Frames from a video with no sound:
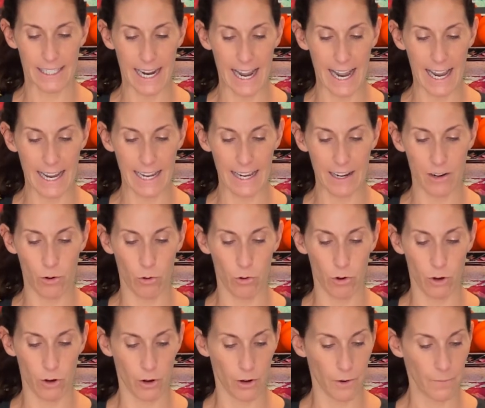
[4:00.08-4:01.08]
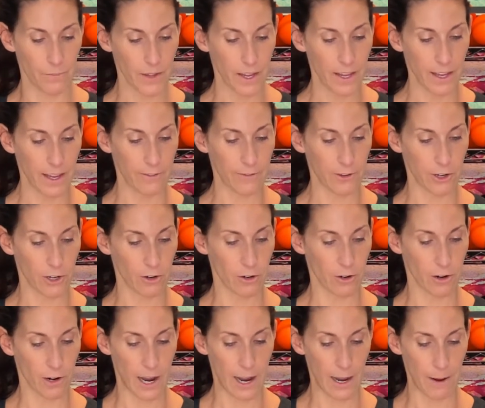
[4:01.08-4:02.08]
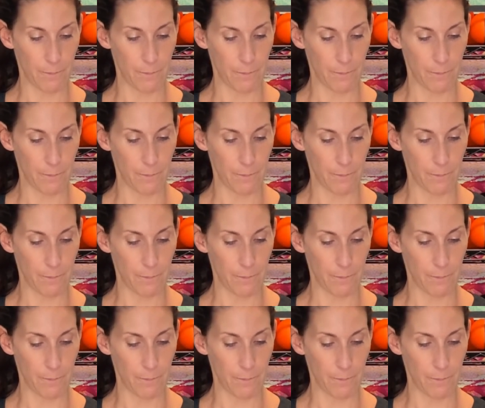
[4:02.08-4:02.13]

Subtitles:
diet, or if you're